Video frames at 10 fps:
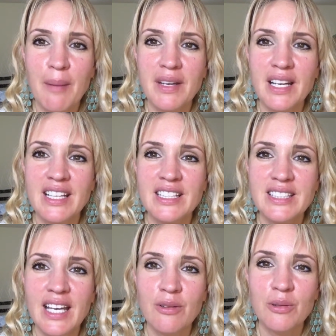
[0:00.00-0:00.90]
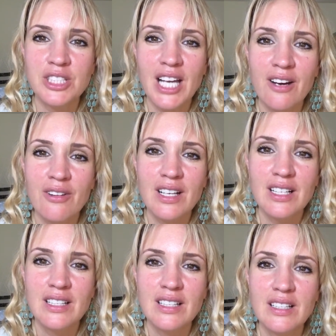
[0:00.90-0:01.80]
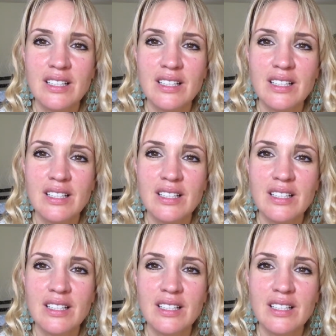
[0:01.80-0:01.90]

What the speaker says: happening in the sacral chakra.